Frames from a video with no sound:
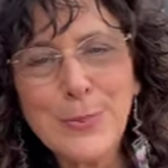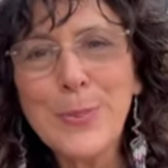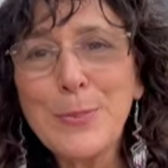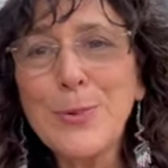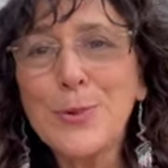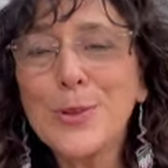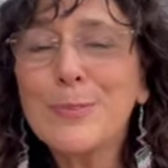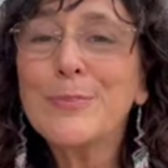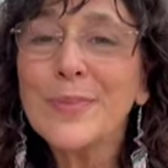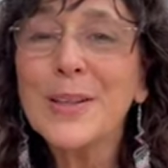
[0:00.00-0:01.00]
people were
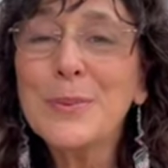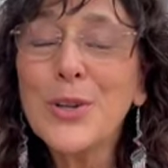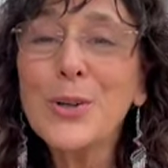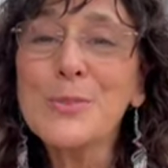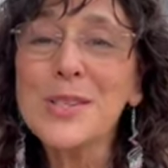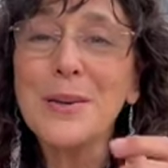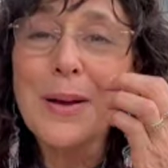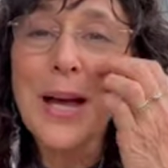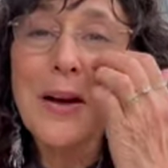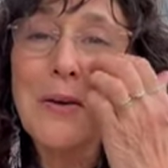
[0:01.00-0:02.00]
up in arms
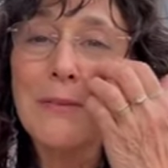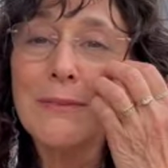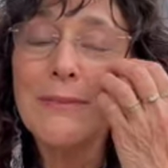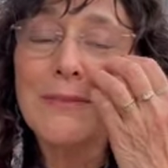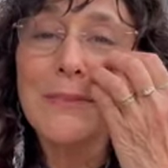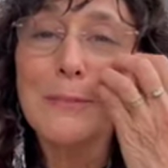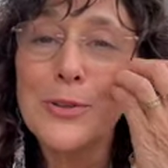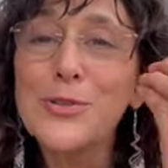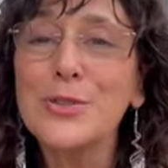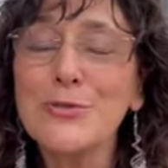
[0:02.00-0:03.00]
about
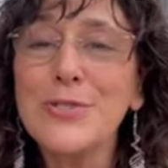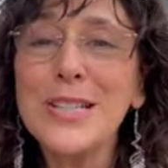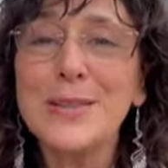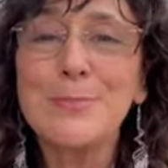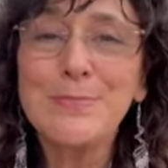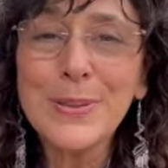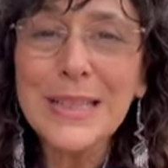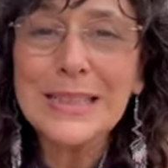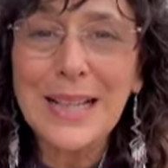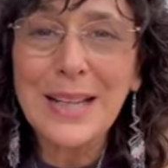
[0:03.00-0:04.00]
personal freedom big
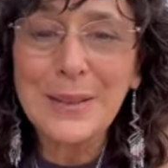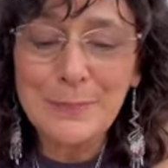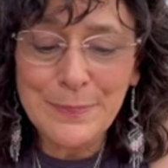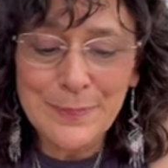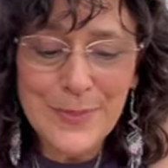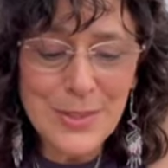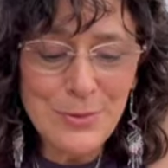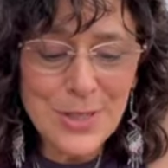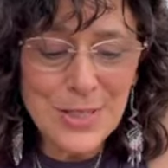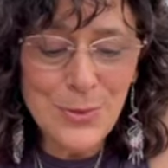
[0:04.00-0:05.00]
time. They
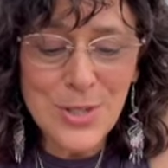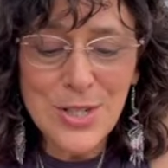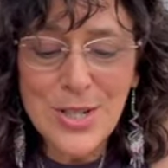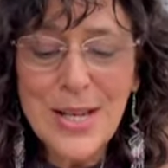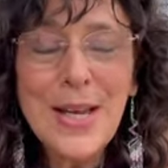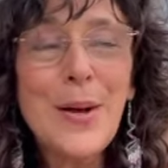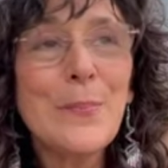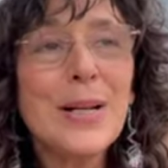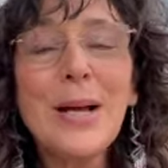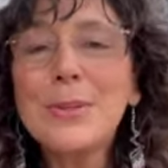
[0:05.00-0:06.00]
really were.
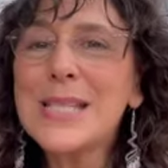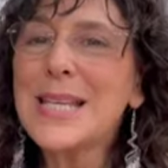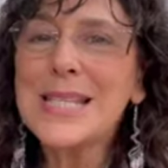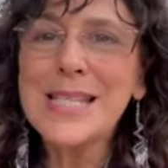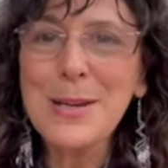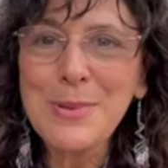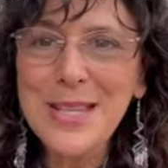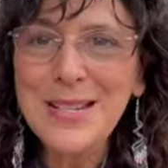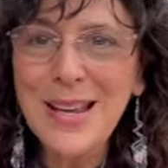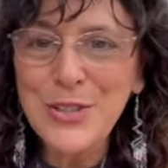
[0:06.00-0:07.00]
But I would say the same
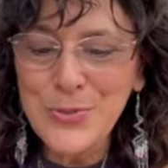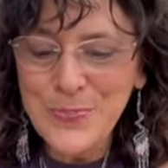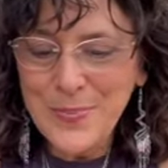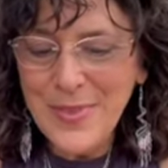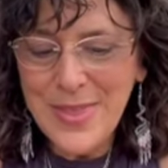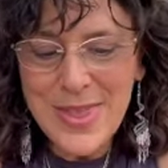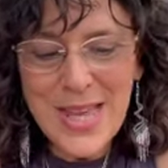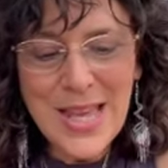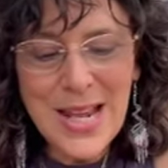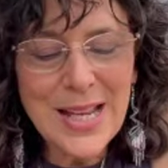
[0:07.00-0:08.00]
thing now
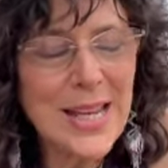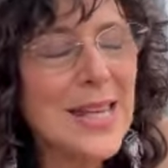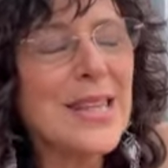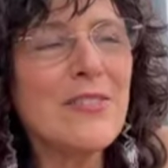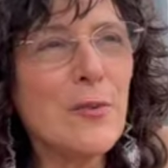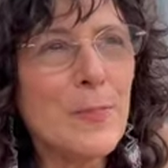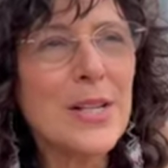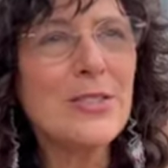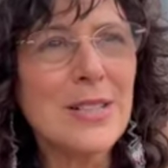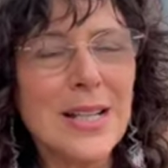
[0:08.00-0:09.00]
that I can't think of a
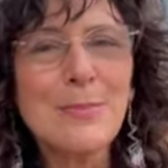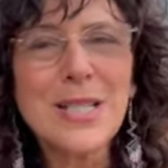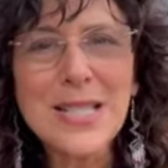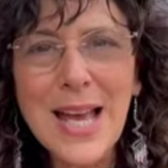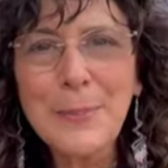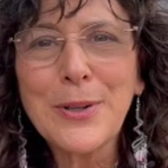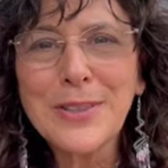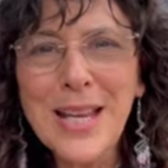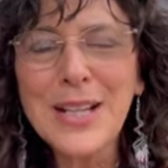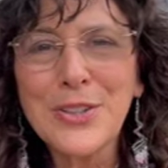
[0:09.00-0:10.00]
better time to tap,
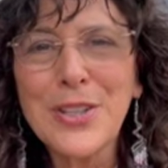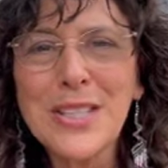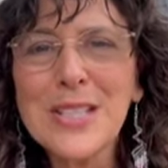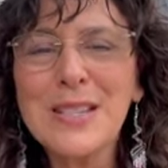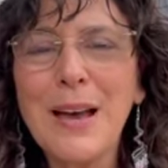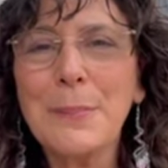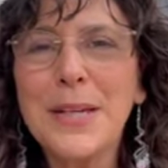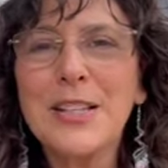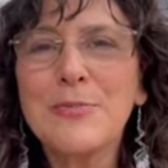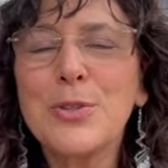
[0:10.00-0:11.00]
tackle this
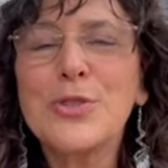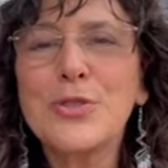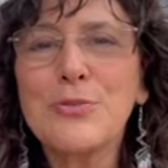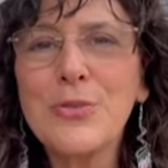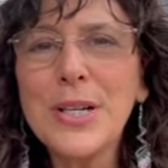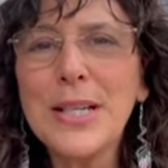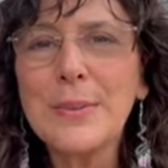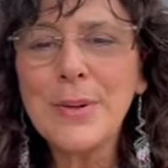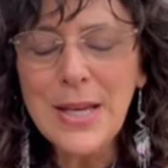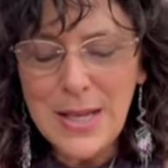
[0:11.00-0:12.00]
topic of personal
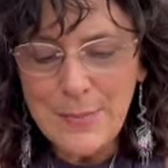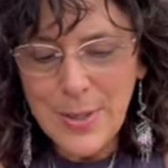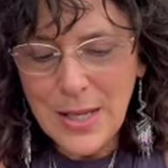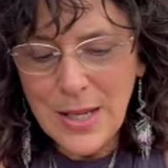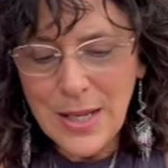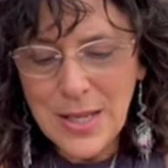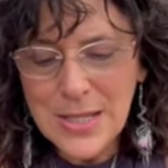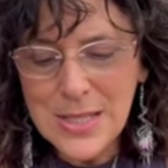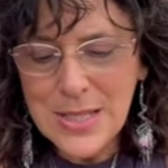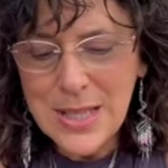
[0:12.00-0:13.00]
freedom
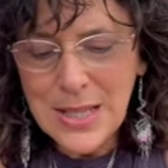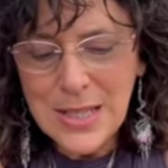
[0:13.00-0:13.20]
because